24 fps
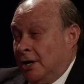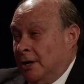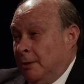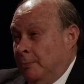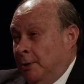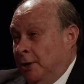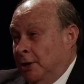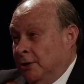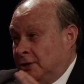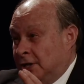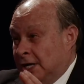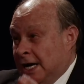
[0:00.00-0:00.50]

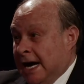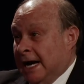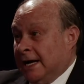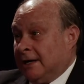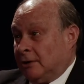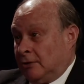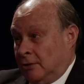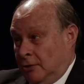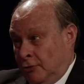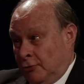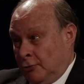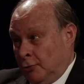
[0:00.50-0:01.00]
be
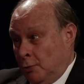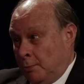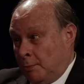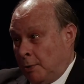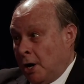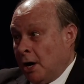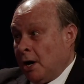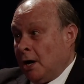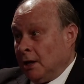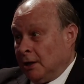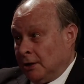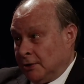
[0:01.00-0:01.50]
attacked through
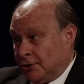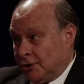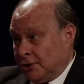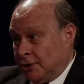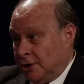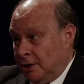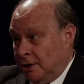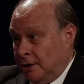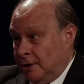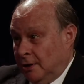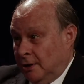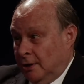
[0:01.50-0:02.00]

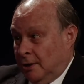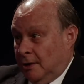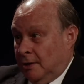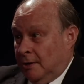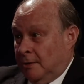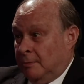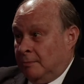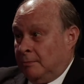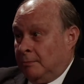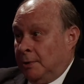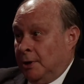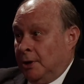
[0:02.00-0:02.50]
policy,
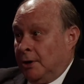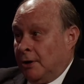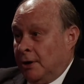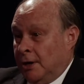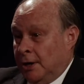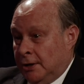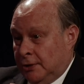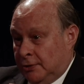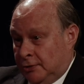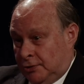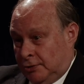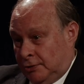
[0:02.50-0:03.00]

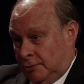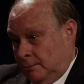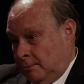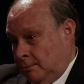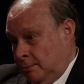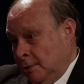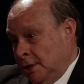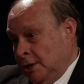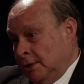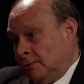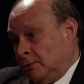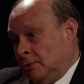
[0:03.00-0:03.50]
because
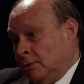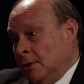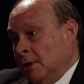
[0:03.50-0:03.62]
the,